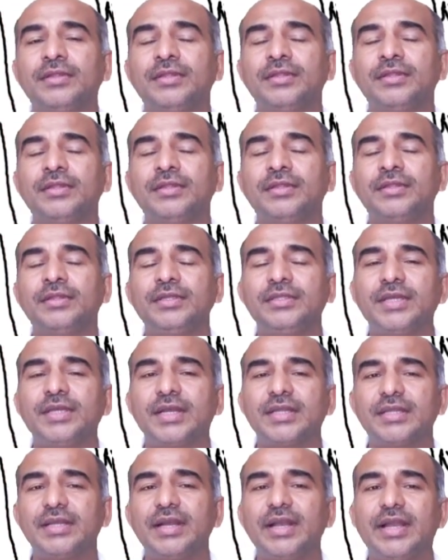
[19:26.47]
These are the
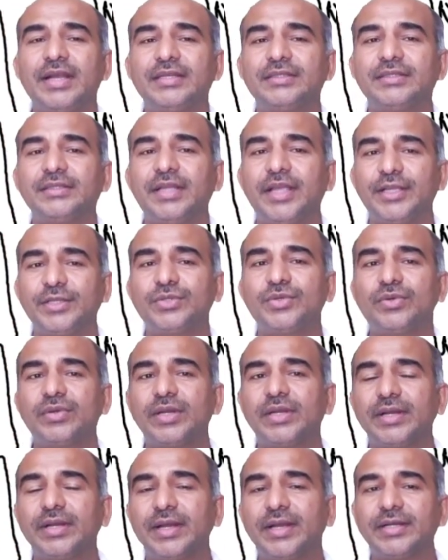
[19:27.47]
glands,
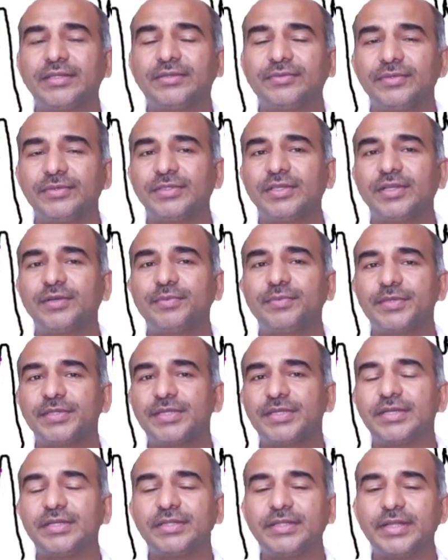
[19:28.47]
exocrine glands, which are
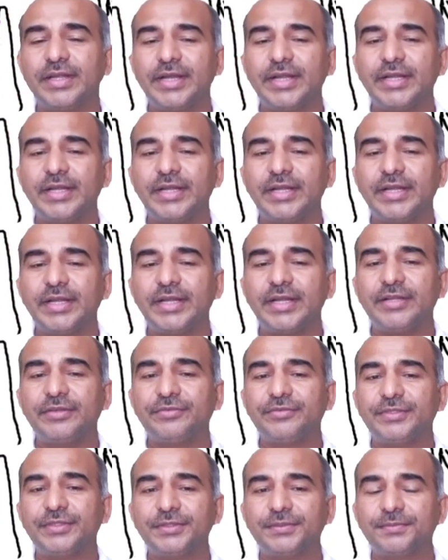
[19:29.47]
present in the head neck
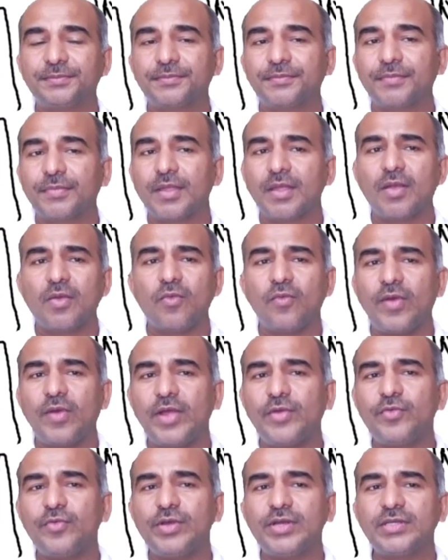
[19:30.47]
face.
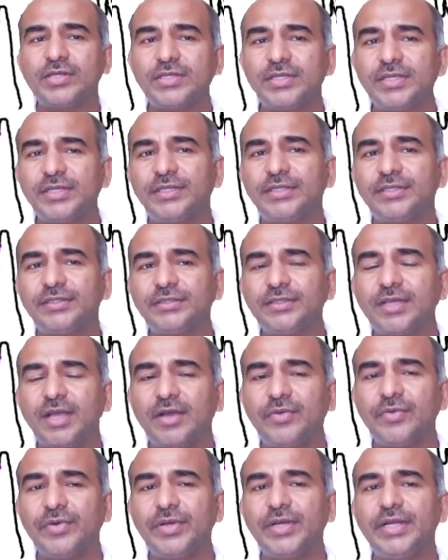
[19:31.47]
Why we are saying this?
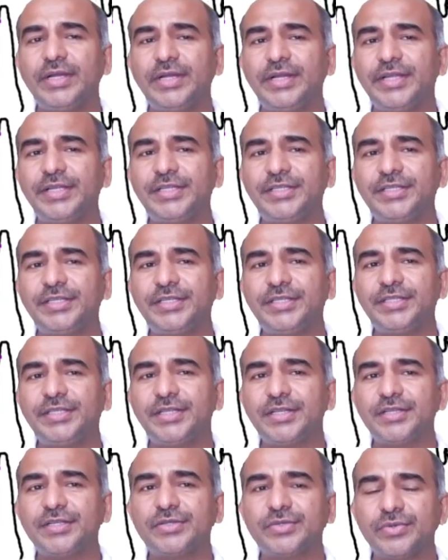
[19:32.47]
Our intention
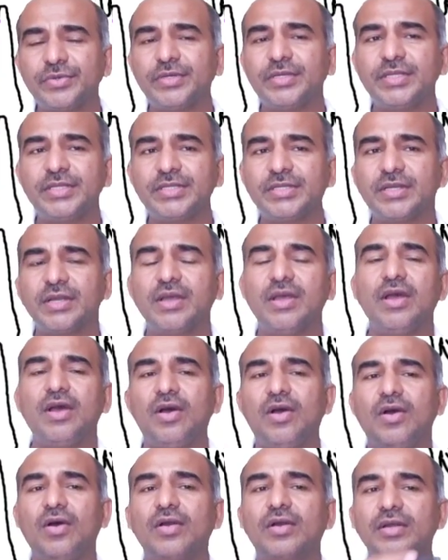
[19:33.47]
is to list
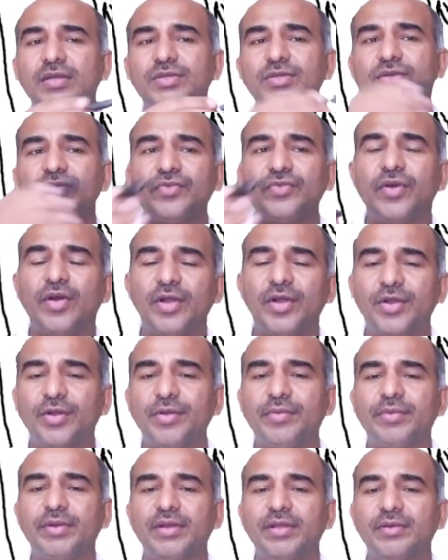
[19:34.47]
organs of
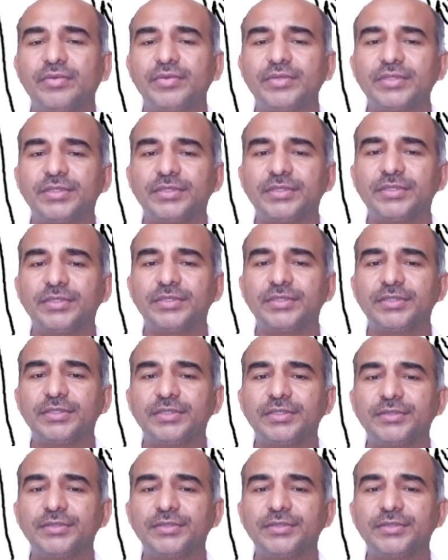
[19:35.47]
autonomic nervous system.